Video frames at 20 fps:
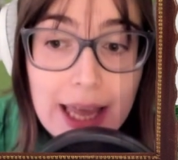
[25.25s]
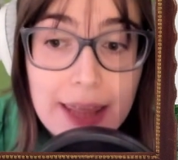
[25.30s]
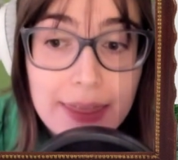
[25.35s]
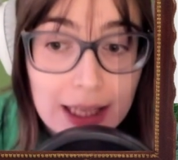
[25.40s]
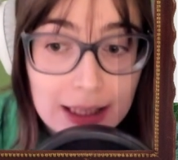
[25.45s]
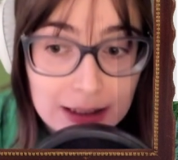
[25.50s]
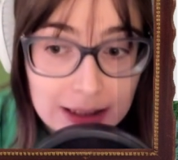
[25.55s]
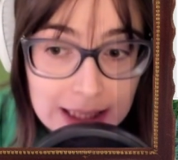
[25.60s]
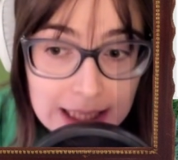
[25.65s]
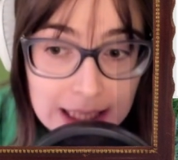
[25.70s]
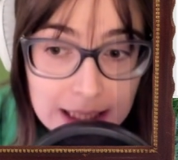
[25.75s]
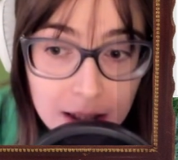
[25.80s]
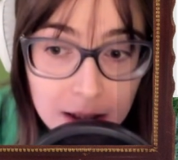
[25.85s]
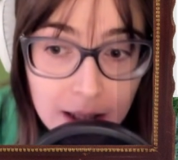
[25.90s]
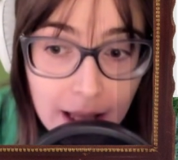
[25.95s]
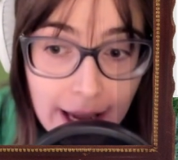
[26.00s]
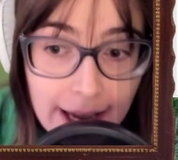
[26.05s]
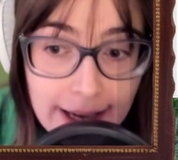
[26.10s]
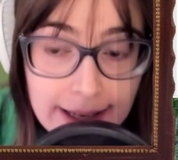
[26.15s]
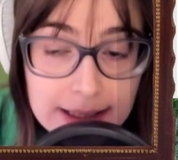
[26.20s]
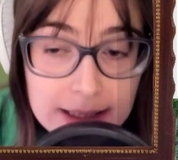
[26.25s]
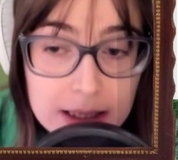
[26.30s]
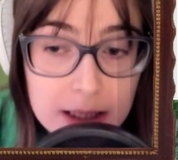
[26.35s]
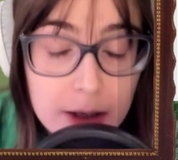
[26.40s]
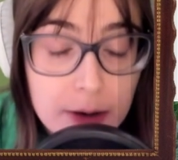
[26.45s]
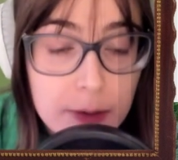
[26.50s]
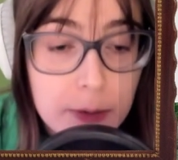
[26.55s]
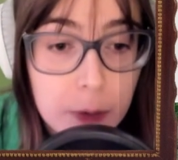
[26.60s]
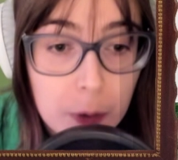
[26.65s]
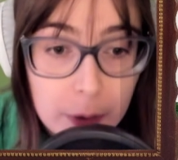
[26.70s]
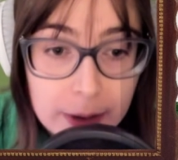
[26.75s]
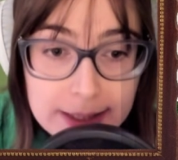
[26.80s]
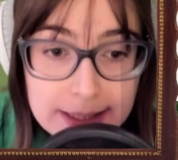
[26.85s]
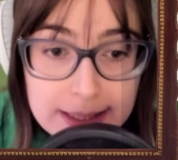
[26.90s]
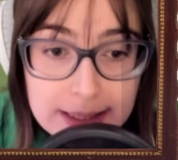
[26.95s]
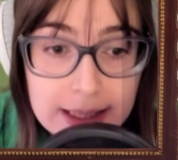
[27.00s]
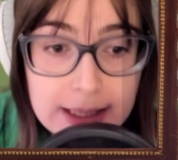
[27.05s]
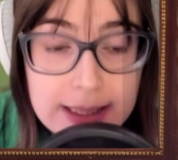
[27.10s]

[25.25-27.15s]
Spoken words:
that legalized forced